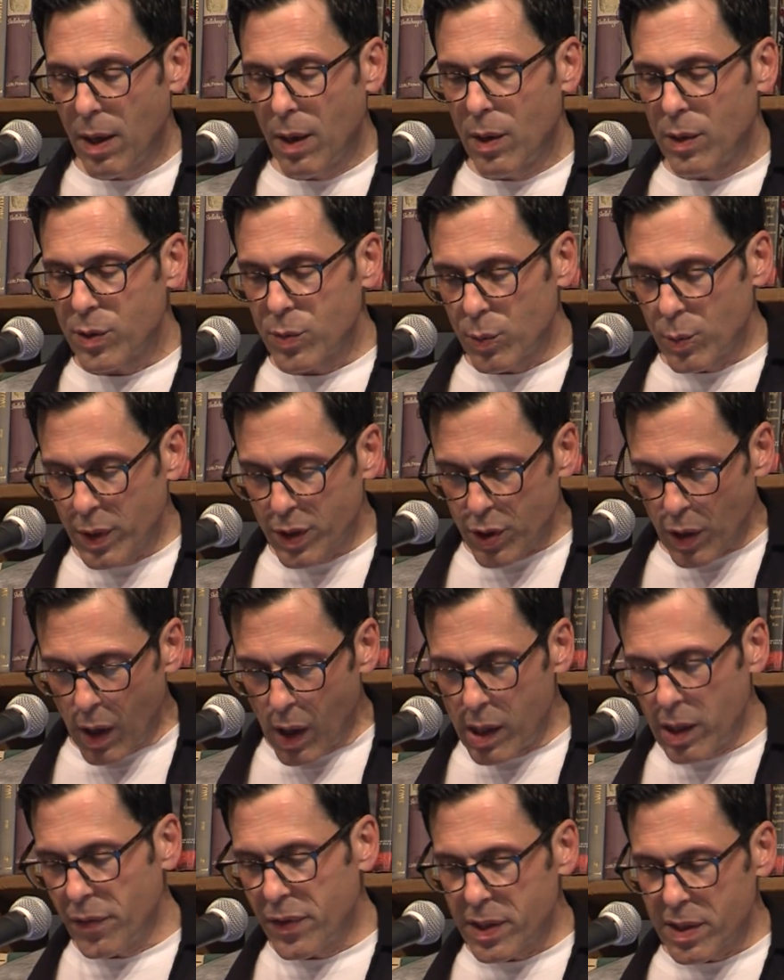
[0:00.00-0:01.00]
so which
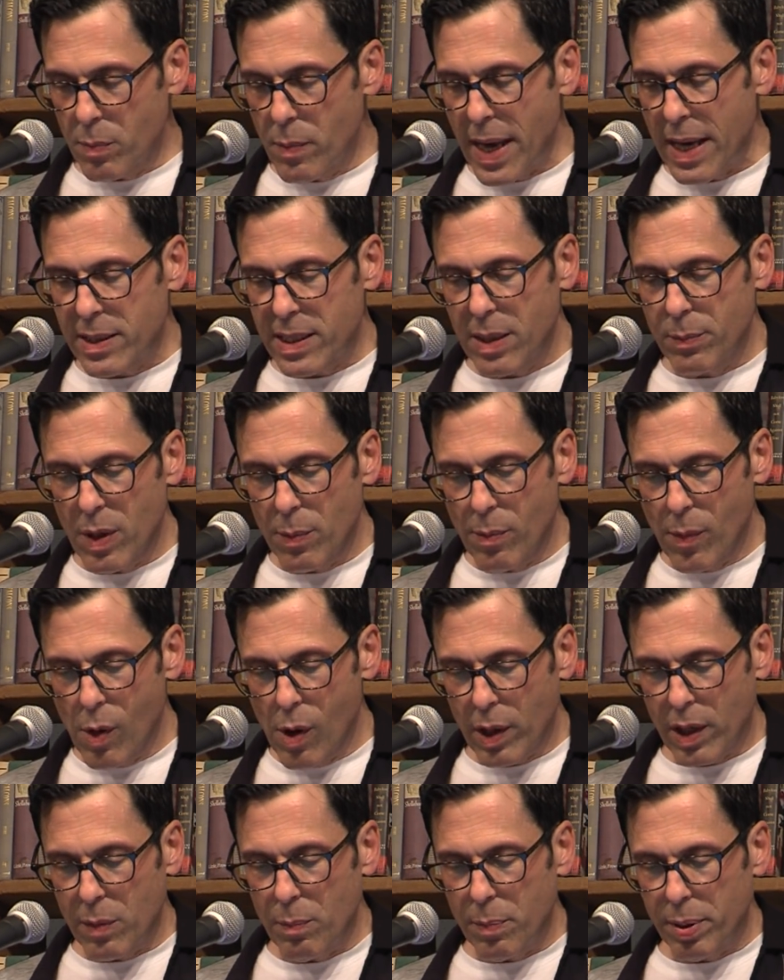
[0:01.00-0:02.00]
all of this makes him a
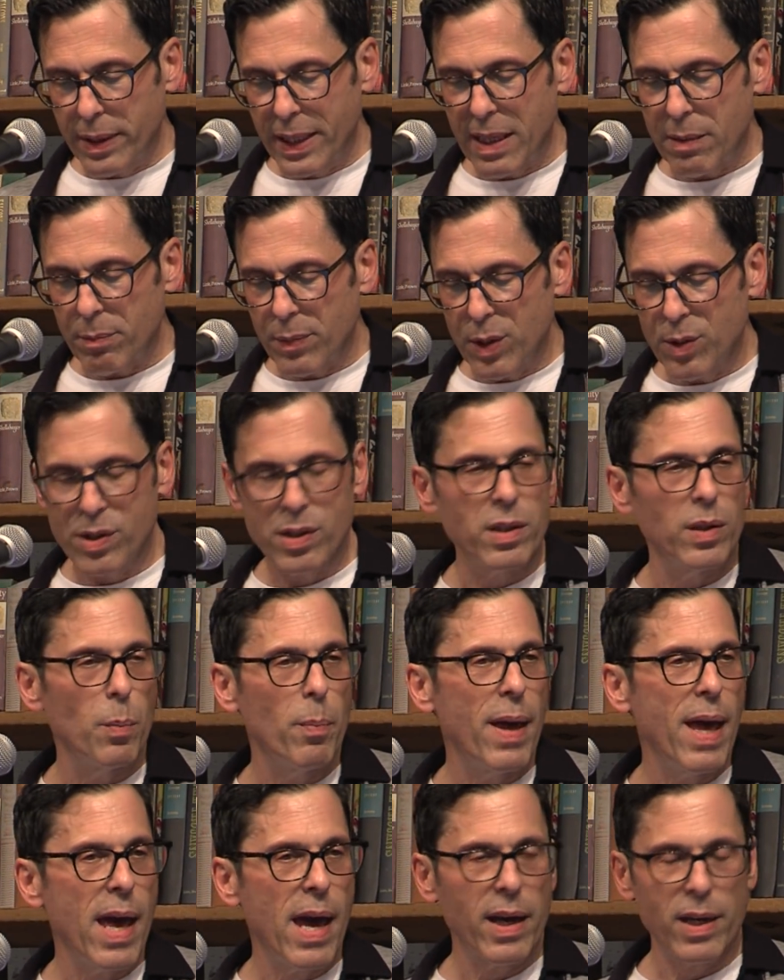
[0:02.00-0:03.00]
more complete musical
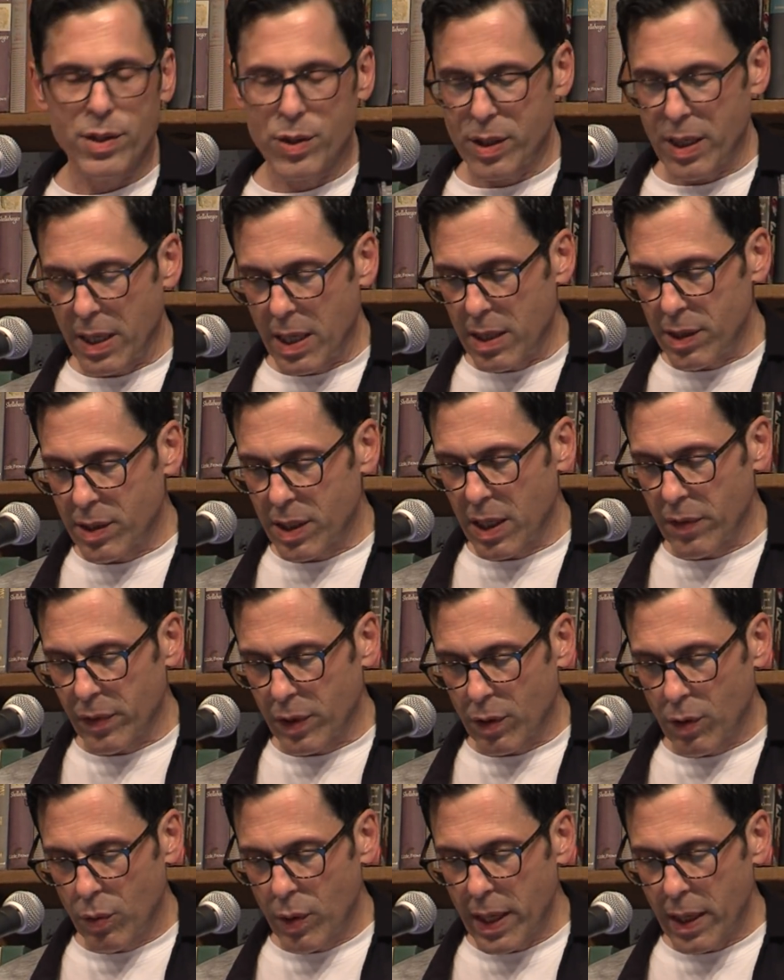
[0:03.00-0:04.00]
package than he's
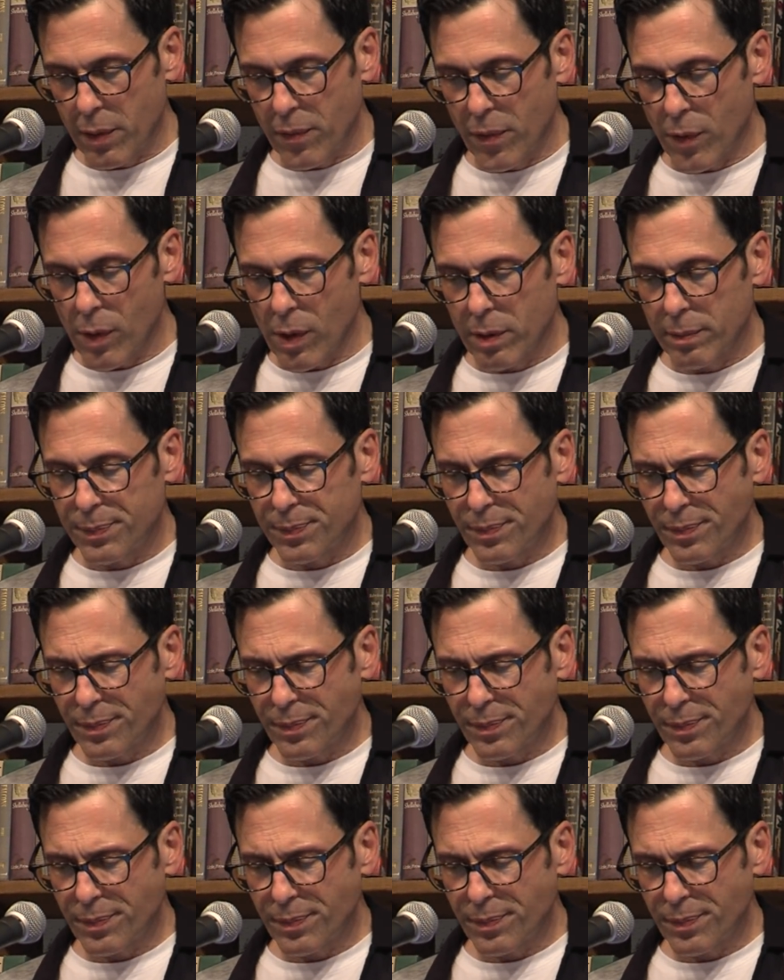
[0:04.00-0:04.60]
given credit for.